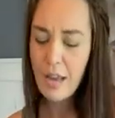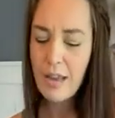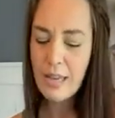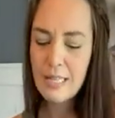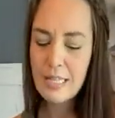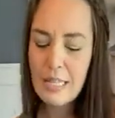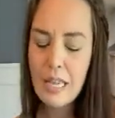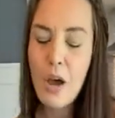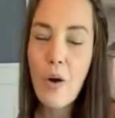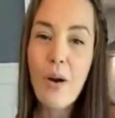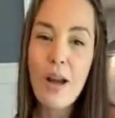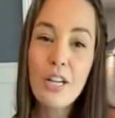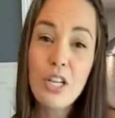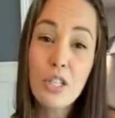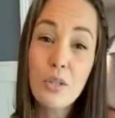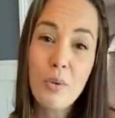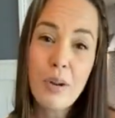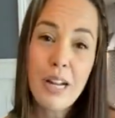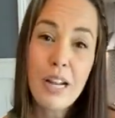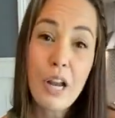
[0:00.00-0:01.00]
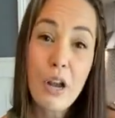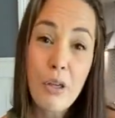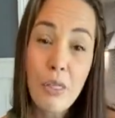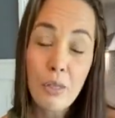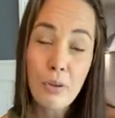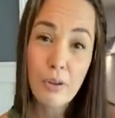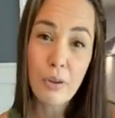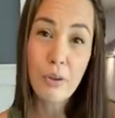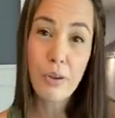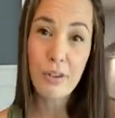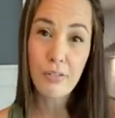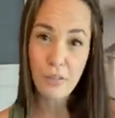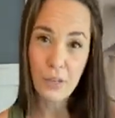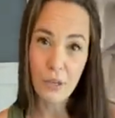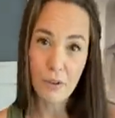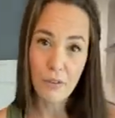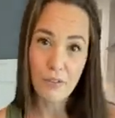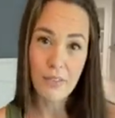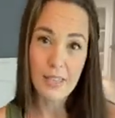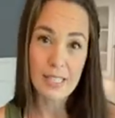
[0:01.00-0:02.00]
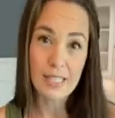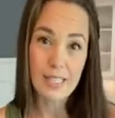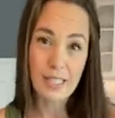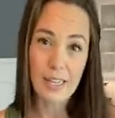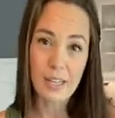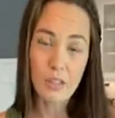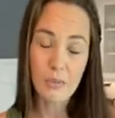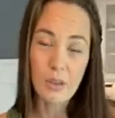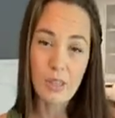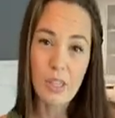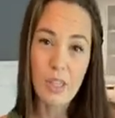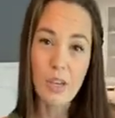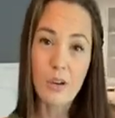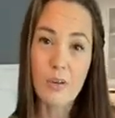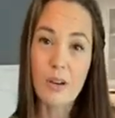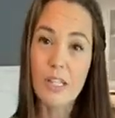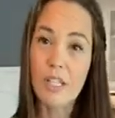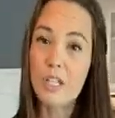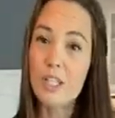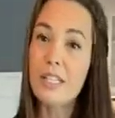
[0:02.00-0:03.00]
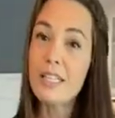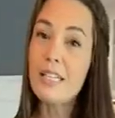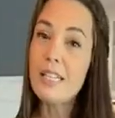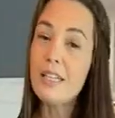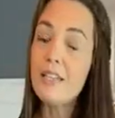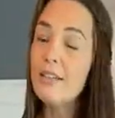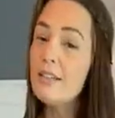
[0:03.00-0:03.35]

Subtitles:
So I just want to go through a few of these things with you and just